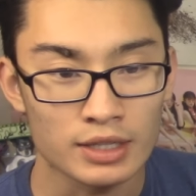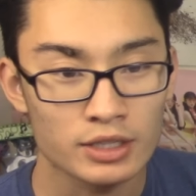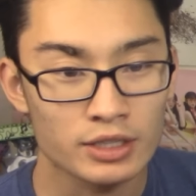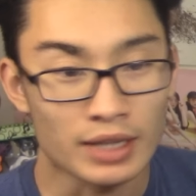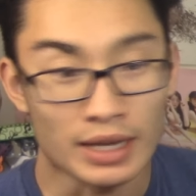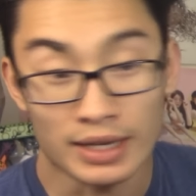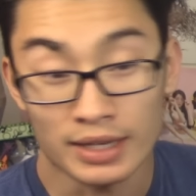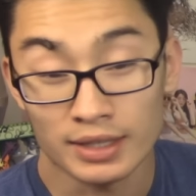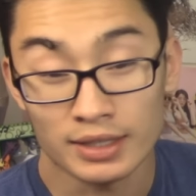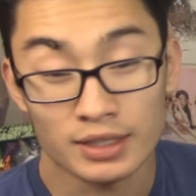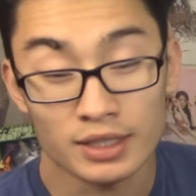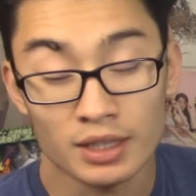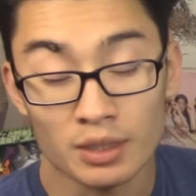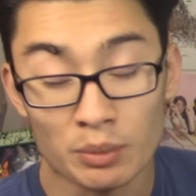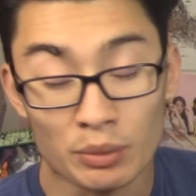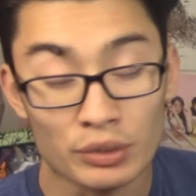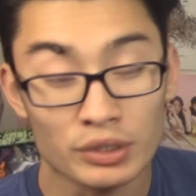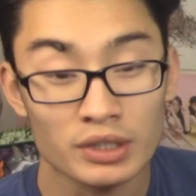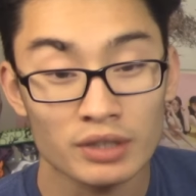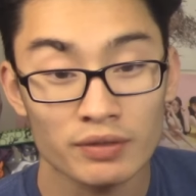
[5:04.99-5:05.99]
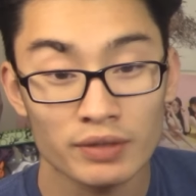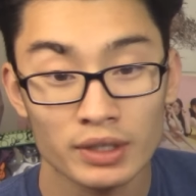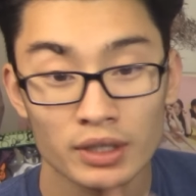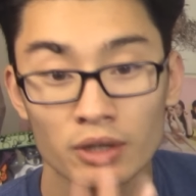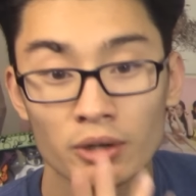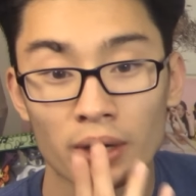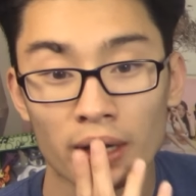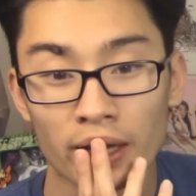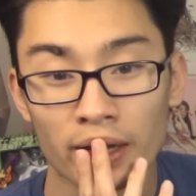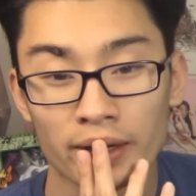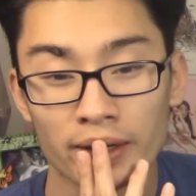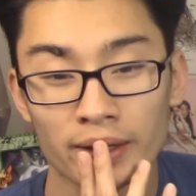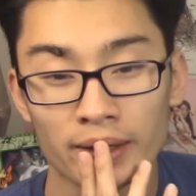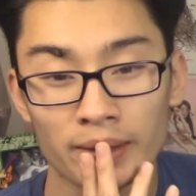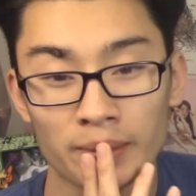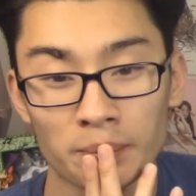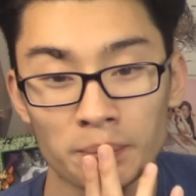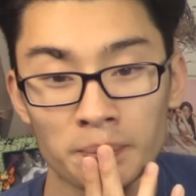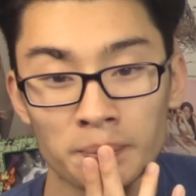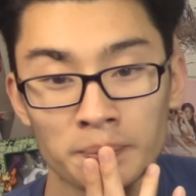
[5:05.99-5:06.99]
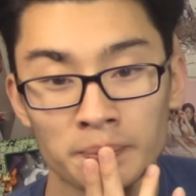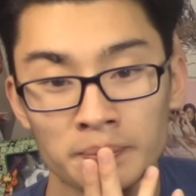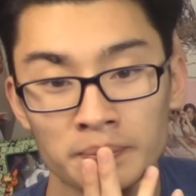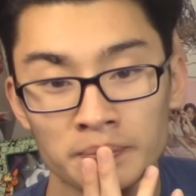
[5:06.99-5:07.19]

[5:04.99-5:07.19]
didn't see the music video, and